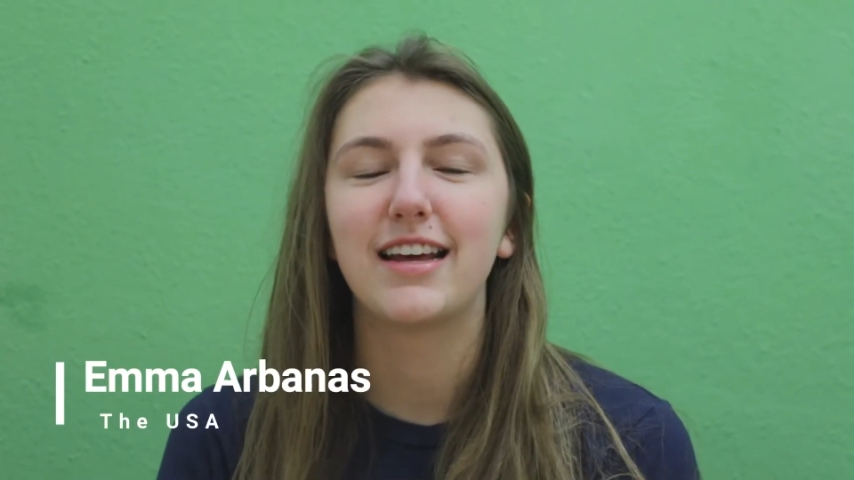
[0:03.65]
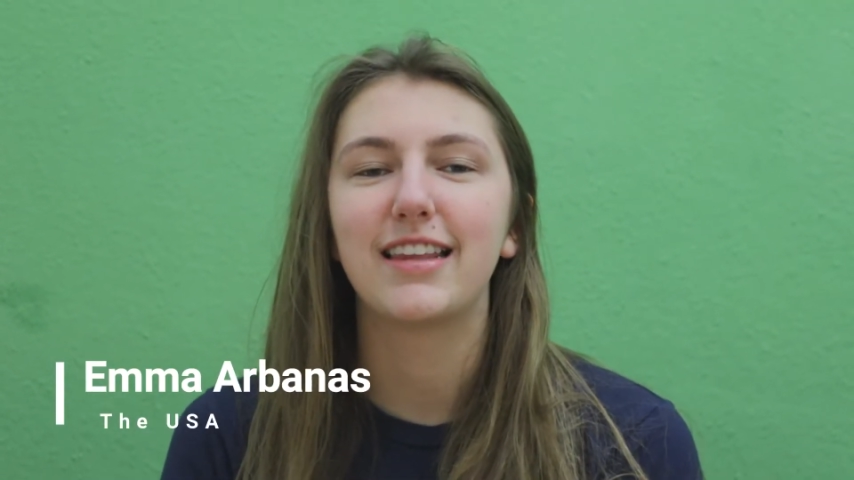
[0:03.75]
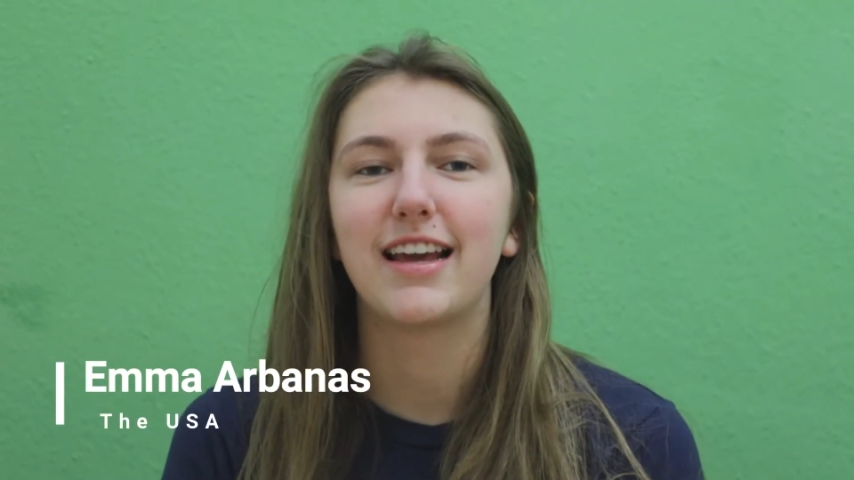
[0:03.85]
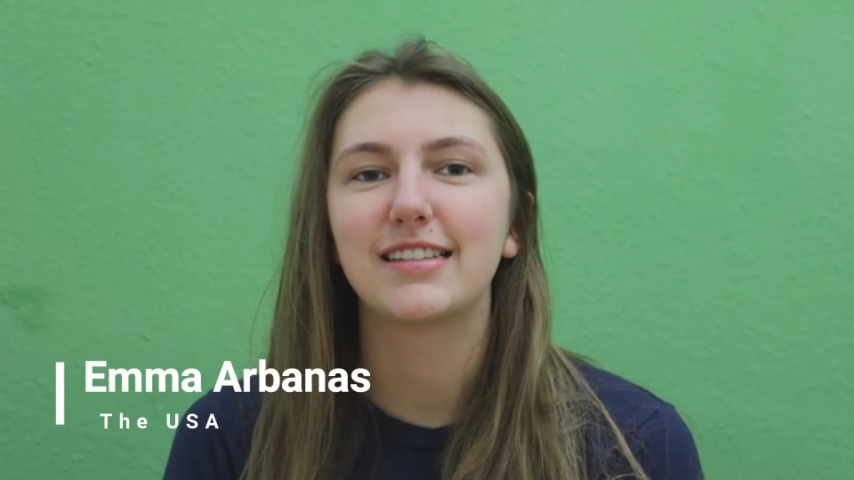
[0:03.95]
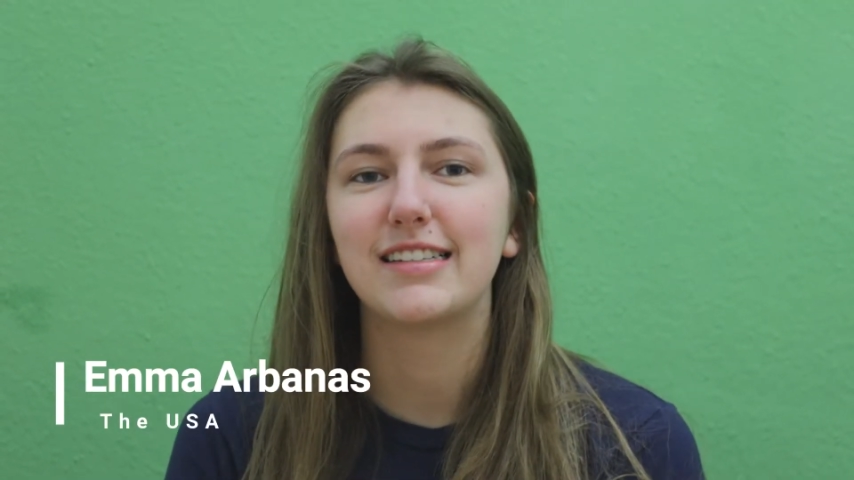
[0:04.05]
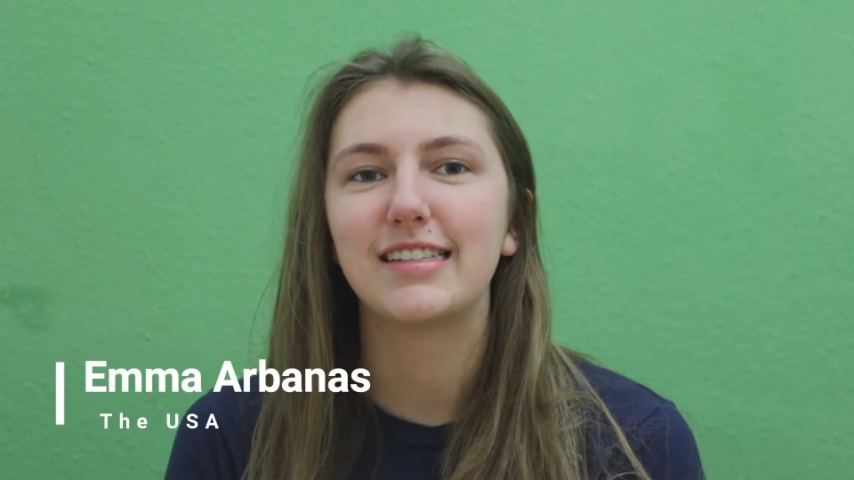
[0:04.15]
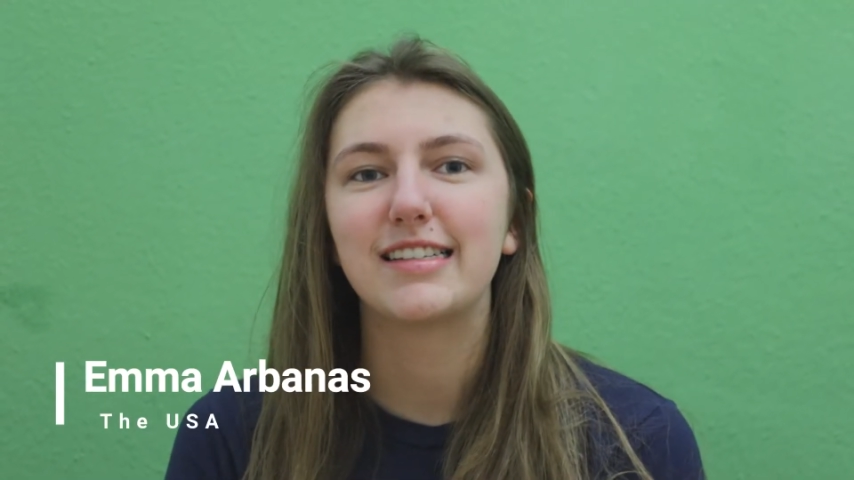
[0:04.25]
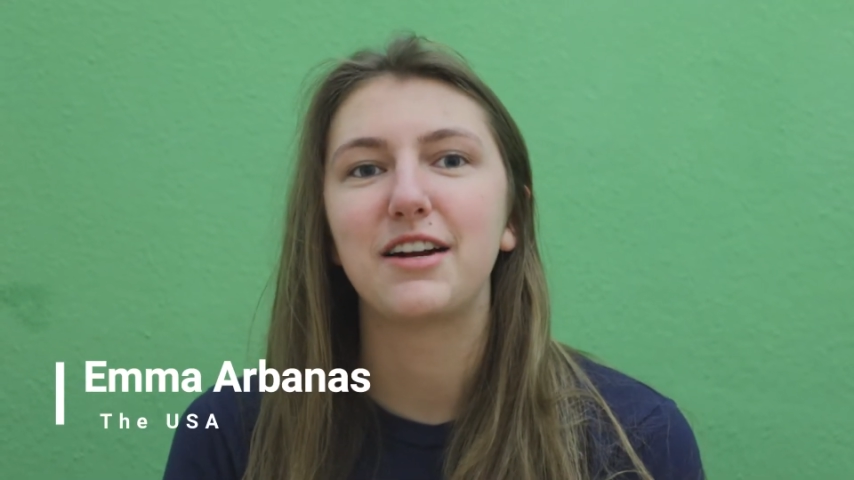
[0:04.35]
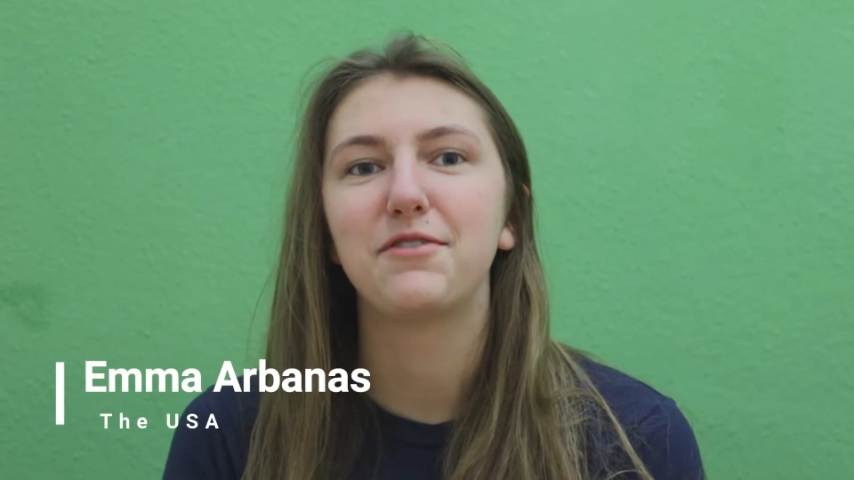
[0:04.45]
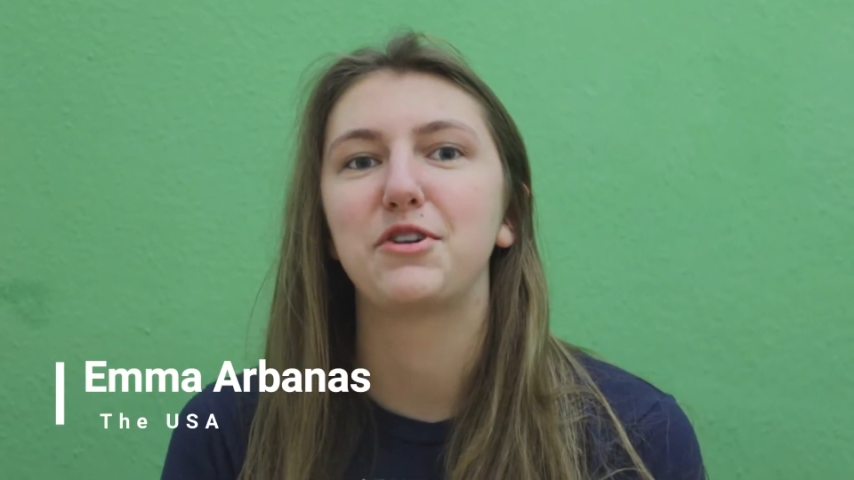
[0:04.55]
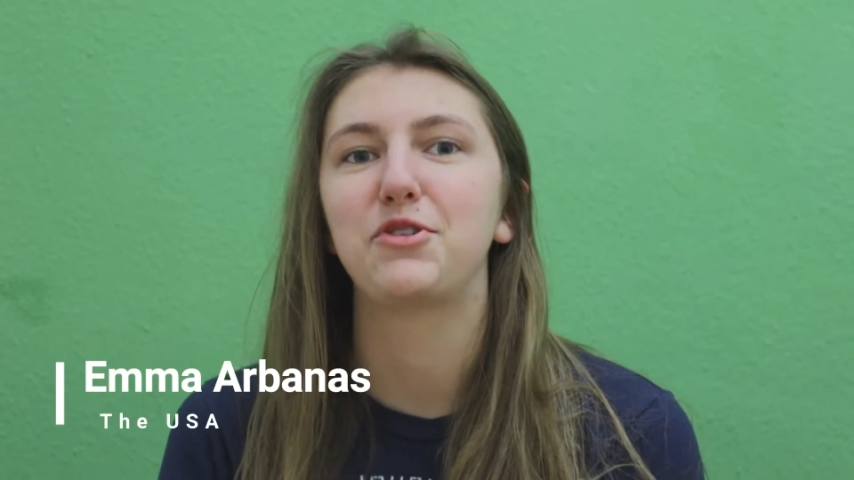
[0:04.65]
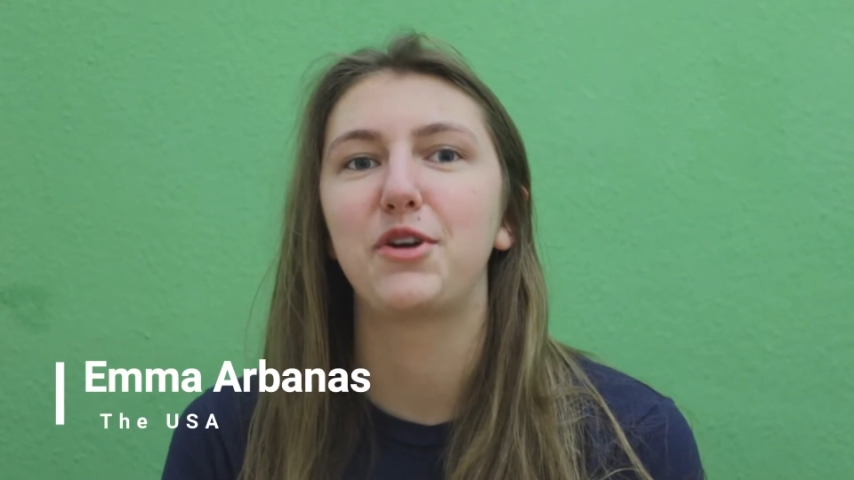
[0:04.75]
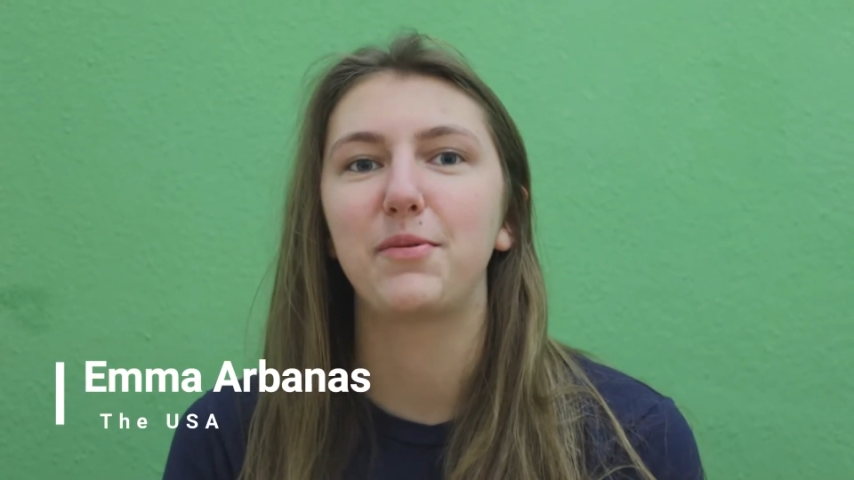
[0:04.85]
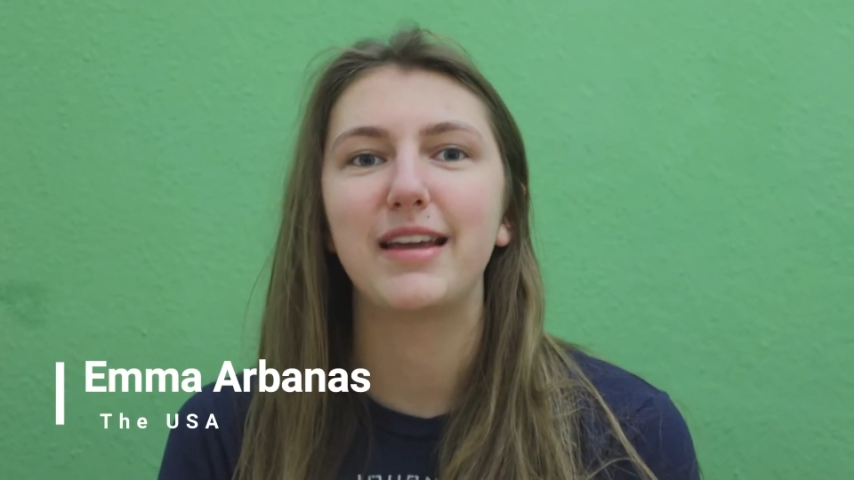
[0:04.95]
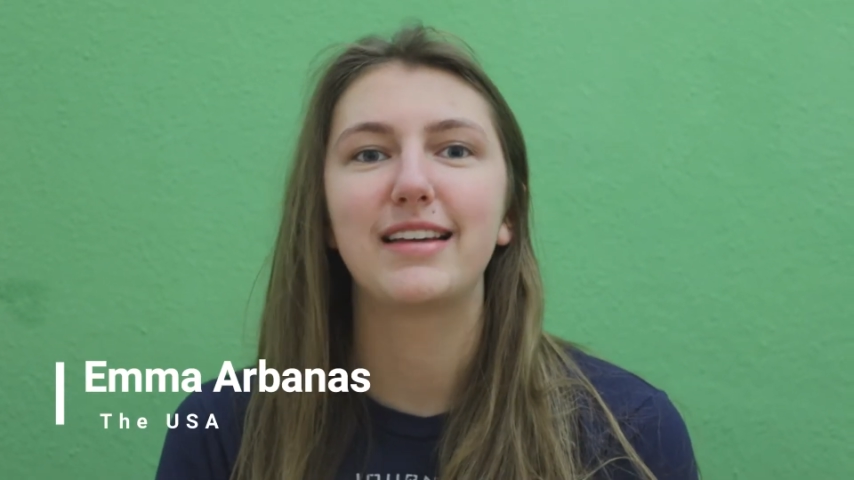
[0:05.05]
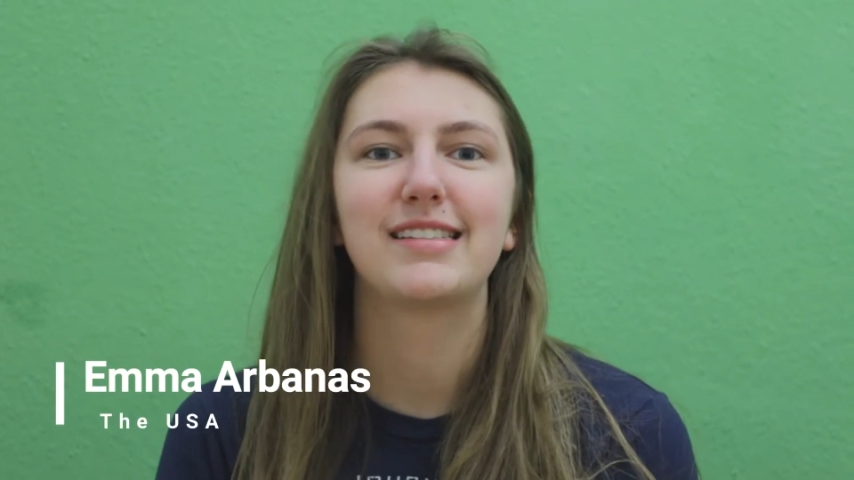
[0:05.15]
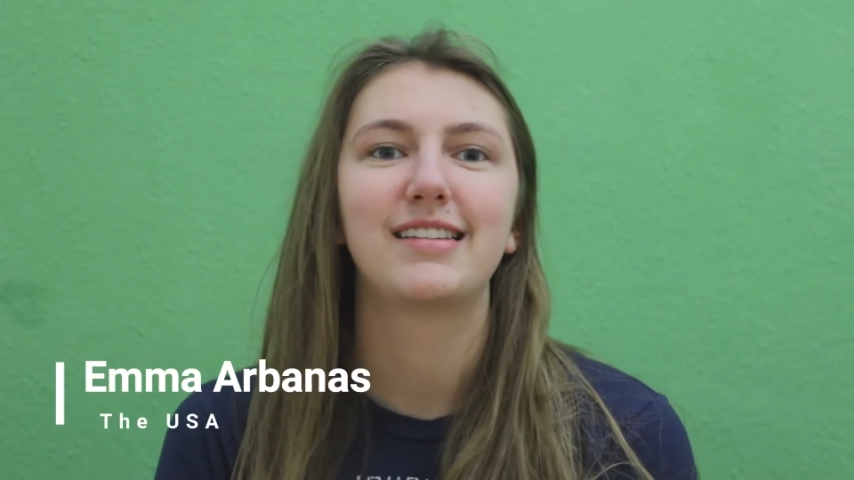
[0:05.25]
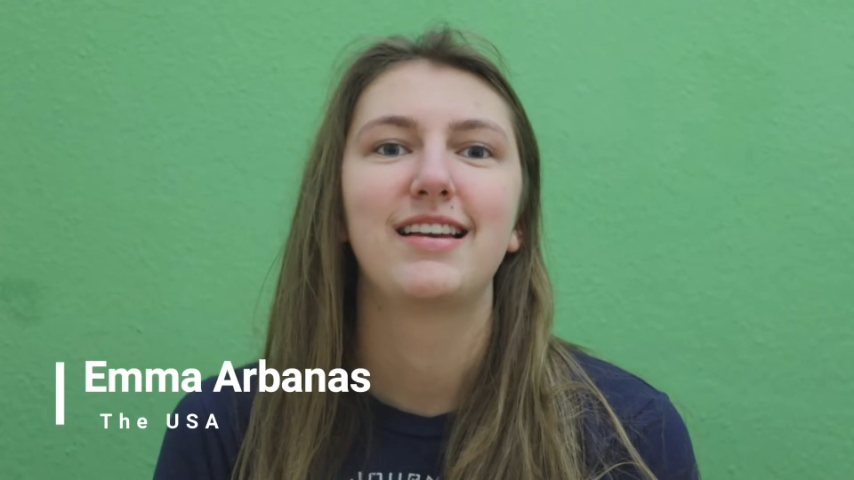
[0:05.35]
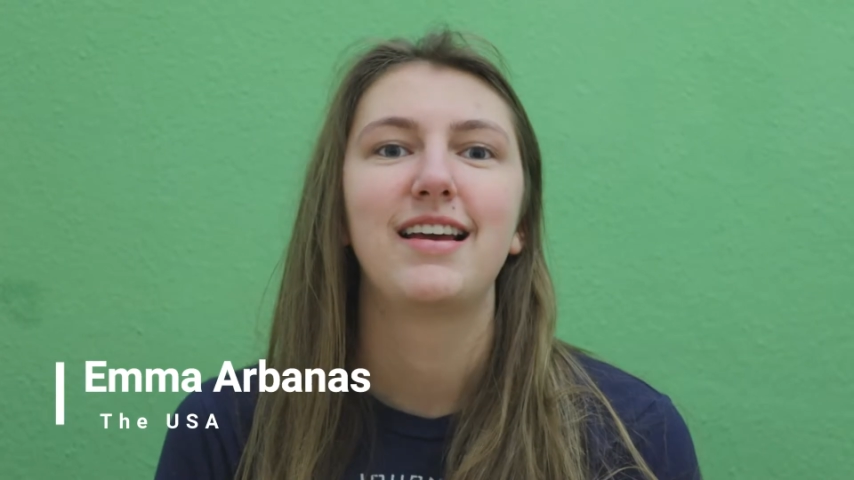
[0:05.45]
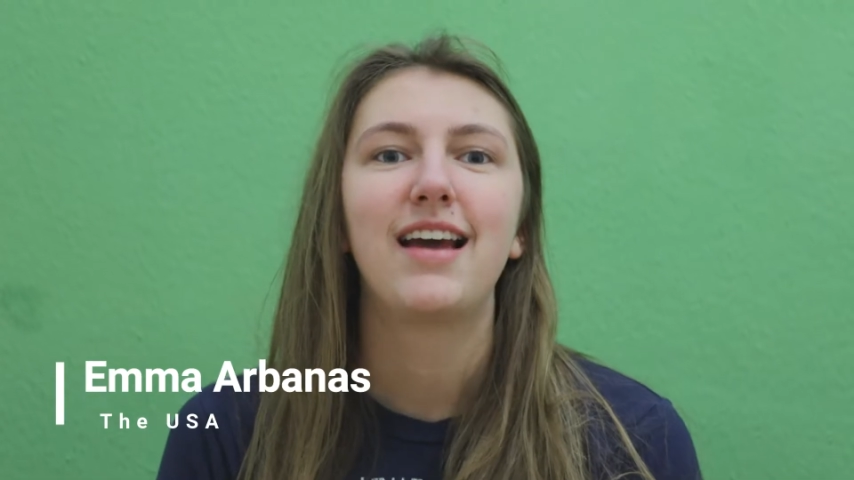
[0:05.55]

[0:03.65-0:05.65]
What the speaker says: at the Excellence Center for 3 weeks.